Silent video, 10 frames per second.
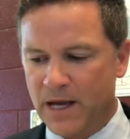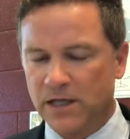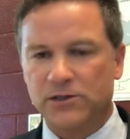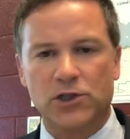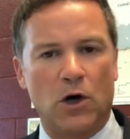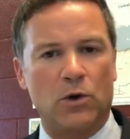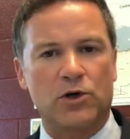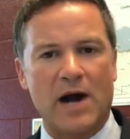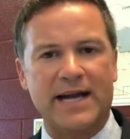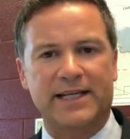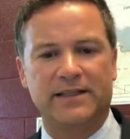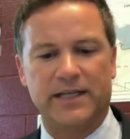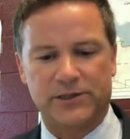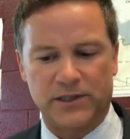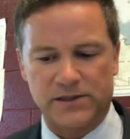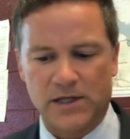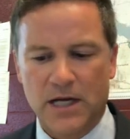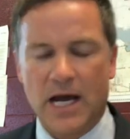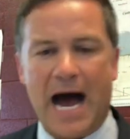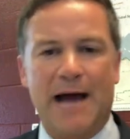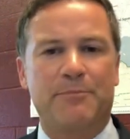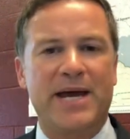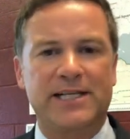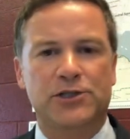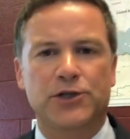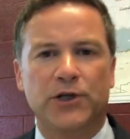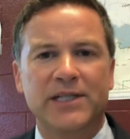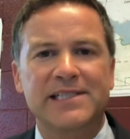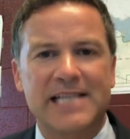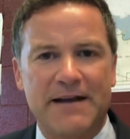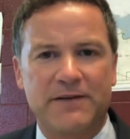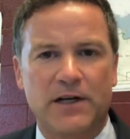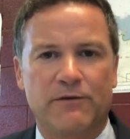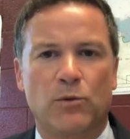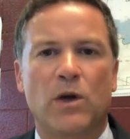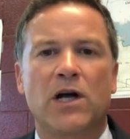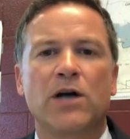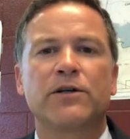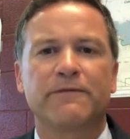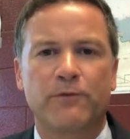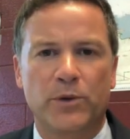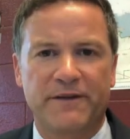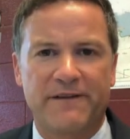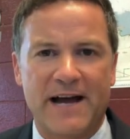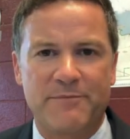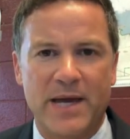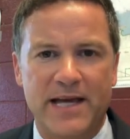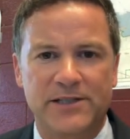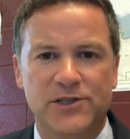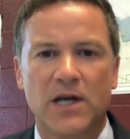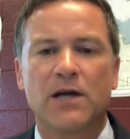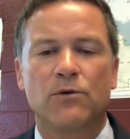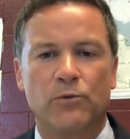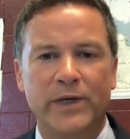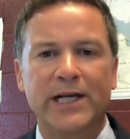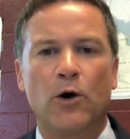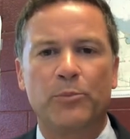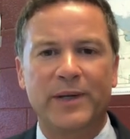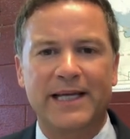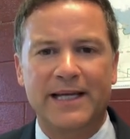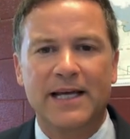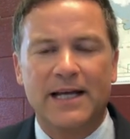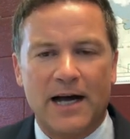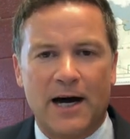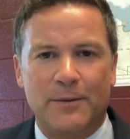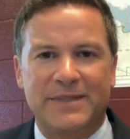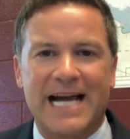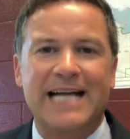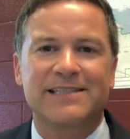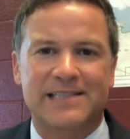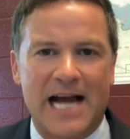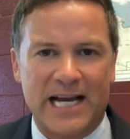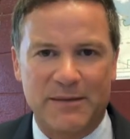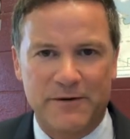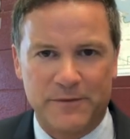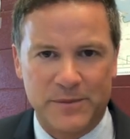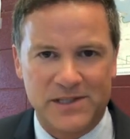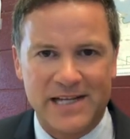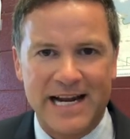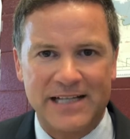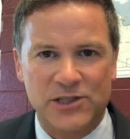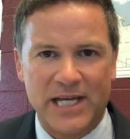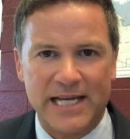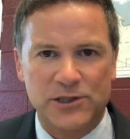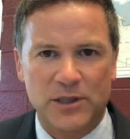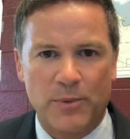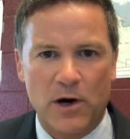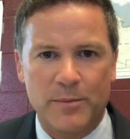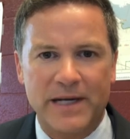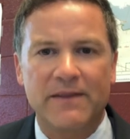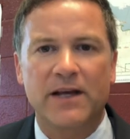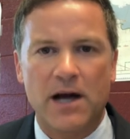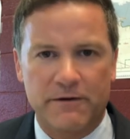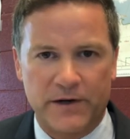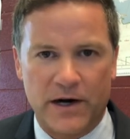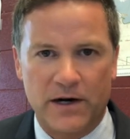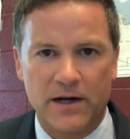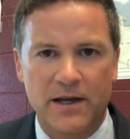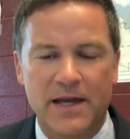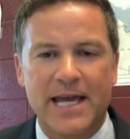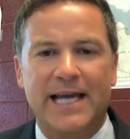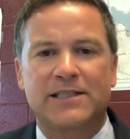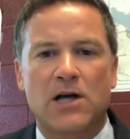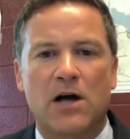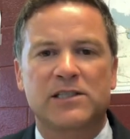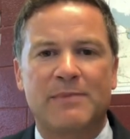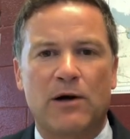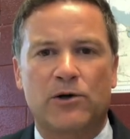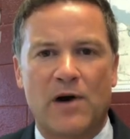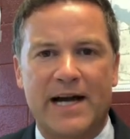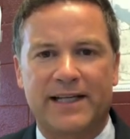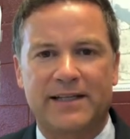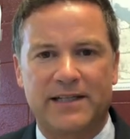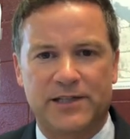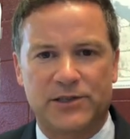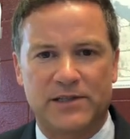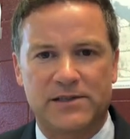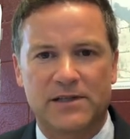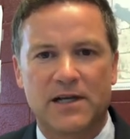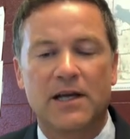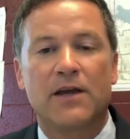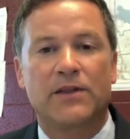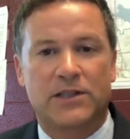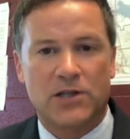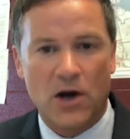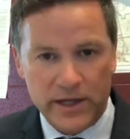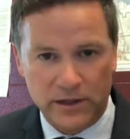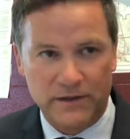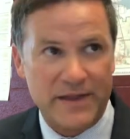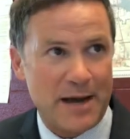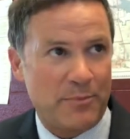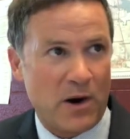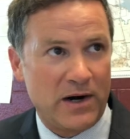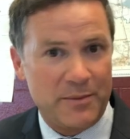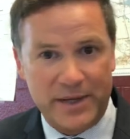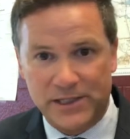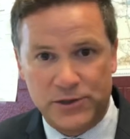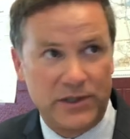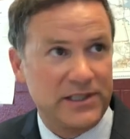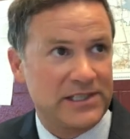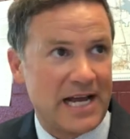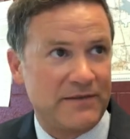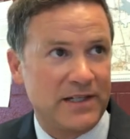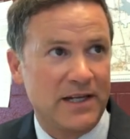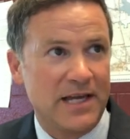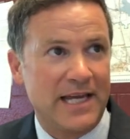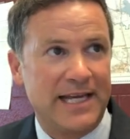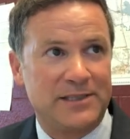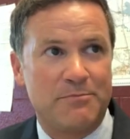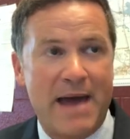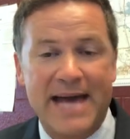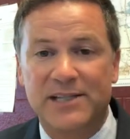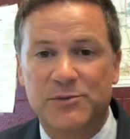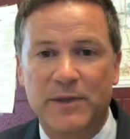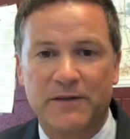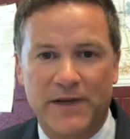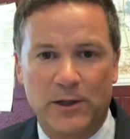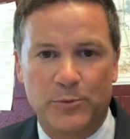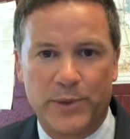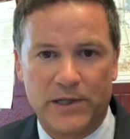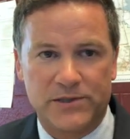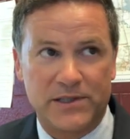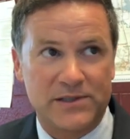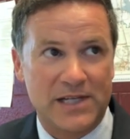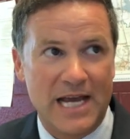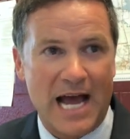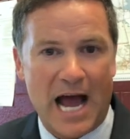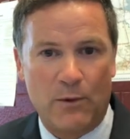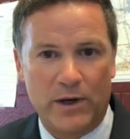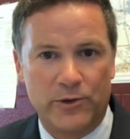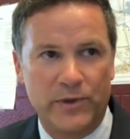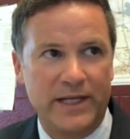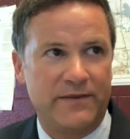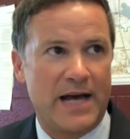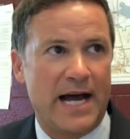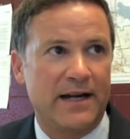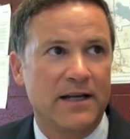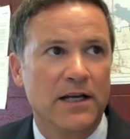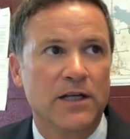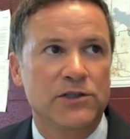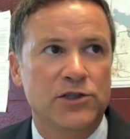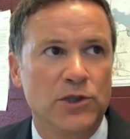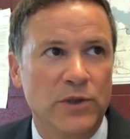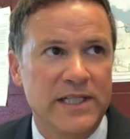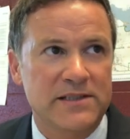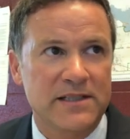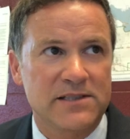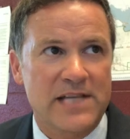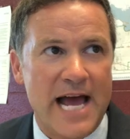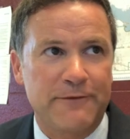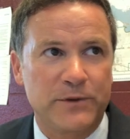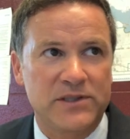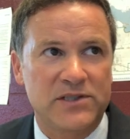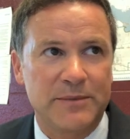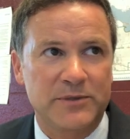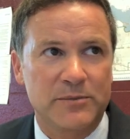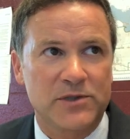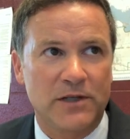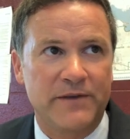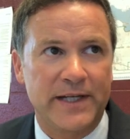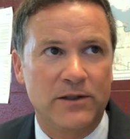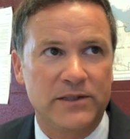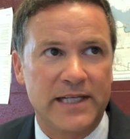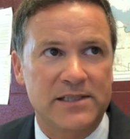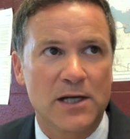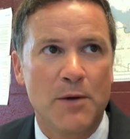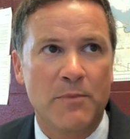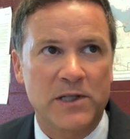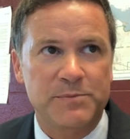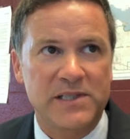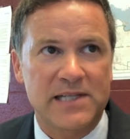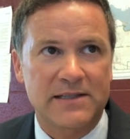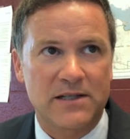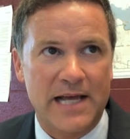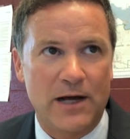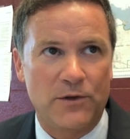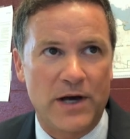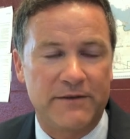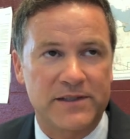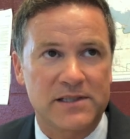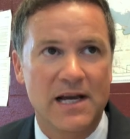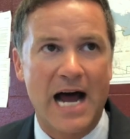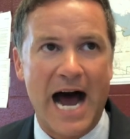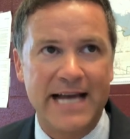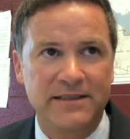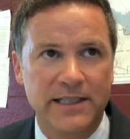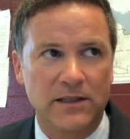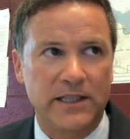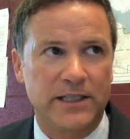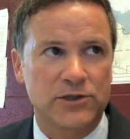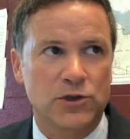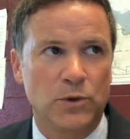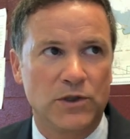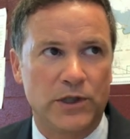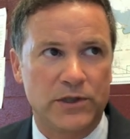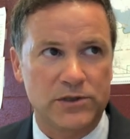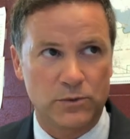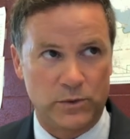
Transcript: So, chronic conditions. On page 37 of the 145-page reopening guidance document from the State Education Department and the governor, it talks about chronic conditions. The title of that part on page 37 is Management of Ill Persons. I want to read that. Students and staff with symptoms of illness must be sent to the health office. Ideally, a school nurse,